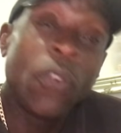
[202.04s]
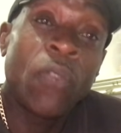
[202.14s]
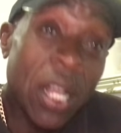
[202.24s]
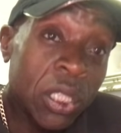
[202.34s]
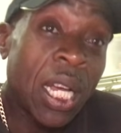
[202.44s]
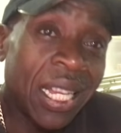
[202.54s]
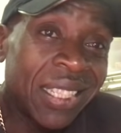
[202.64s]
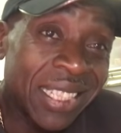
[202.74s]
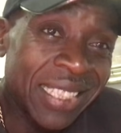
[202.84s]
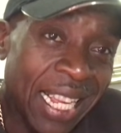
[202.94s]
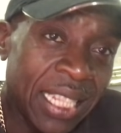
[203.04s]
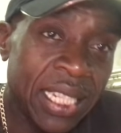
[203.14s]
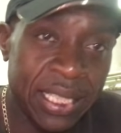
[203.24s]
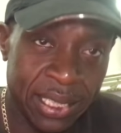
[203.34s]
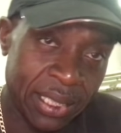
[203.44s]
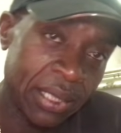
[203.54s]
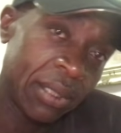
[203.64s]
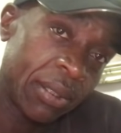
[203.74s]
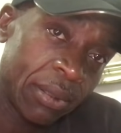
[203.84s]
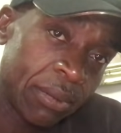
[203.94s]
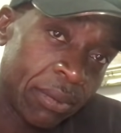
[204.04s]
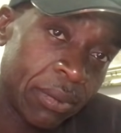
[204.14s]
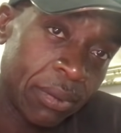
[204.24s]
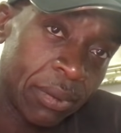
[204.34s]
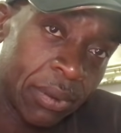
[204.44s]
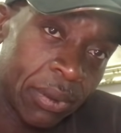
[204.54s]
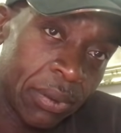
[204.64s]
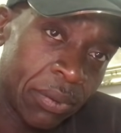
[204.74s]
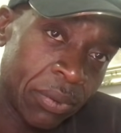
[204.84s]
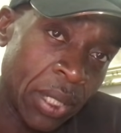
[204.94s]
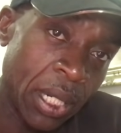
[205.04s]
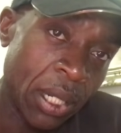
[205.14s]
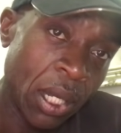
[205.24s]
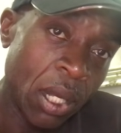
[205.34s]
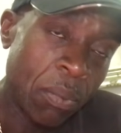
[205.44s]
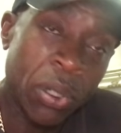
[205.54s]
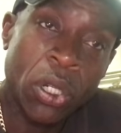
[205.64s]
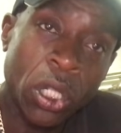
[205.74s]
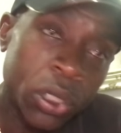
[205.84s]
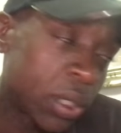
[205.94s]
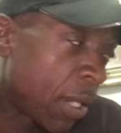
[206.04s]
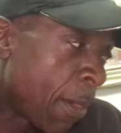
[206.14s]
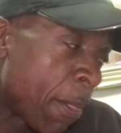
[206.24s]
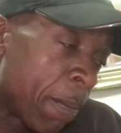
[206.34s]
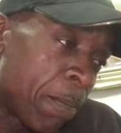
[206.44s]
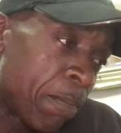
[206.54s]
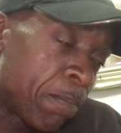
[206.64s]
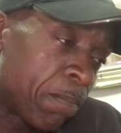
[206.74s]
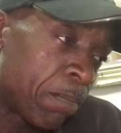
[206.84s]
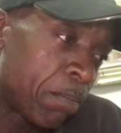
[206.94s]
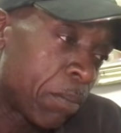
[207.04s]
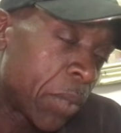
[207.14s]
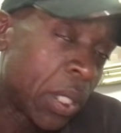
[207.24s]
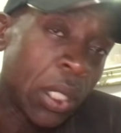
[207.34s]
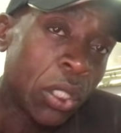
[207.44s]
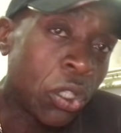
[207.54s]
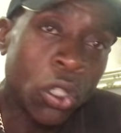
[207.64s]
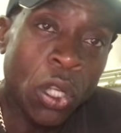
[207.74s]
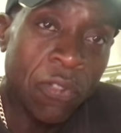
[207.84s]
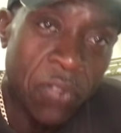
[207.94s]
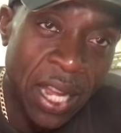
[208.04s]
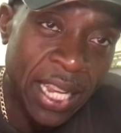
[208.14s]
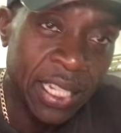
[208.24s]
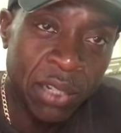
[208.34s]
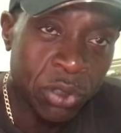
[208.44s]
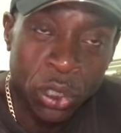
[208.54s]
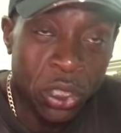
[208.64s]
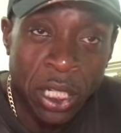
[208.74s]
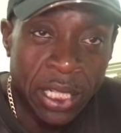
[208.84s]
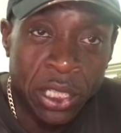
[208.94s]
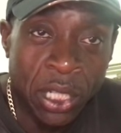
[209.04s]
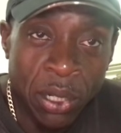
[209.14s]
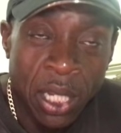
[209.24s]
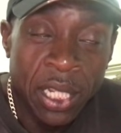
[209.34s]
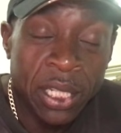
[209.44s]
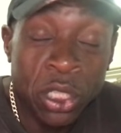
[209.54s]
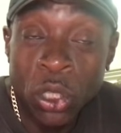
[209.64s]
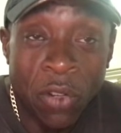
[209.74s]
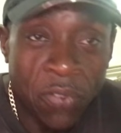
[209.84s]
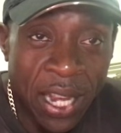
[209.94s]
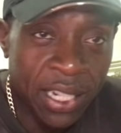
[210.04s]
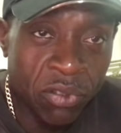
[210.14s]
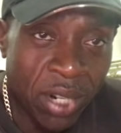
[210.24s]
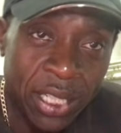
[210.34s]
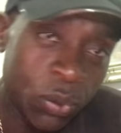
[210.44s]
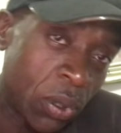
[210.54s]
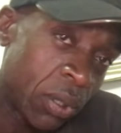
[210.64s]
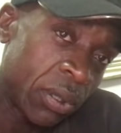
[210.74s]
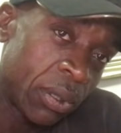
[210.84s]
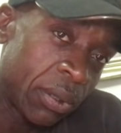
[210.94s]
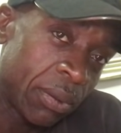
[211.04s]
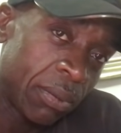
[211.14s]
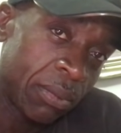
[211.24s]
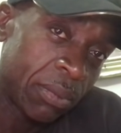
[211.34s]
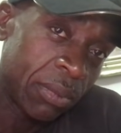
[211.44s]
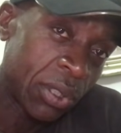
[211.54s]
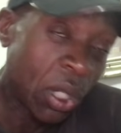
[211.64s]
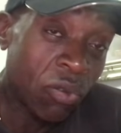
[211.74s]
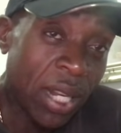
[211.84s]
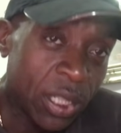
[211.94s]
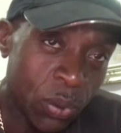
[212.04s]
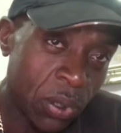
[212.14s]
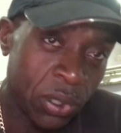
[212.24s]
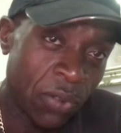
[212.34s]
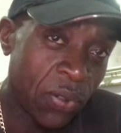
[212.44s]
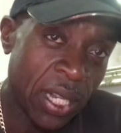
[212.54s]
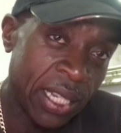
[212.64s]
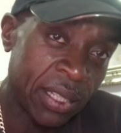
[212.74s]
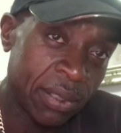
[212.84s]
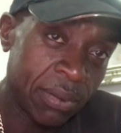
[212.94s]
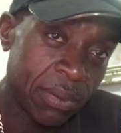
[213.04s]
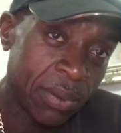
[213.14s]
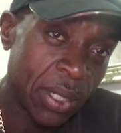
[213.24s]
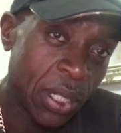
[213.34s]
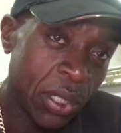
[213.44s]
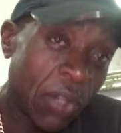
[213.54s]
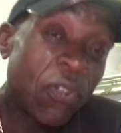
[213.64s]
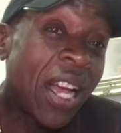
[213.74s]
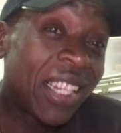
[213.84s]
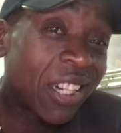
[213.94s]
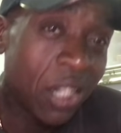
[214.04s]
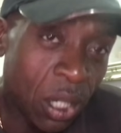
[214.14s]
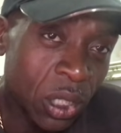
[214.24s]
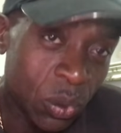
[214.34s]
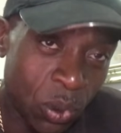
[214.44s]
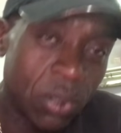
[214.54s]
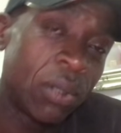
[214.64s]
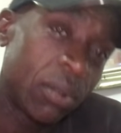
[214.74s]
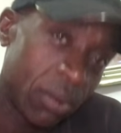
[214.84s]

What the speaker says: fail to understand this, right? Because you're not fighting a race war. It's not a race war you're fighting. You're fighting a class war.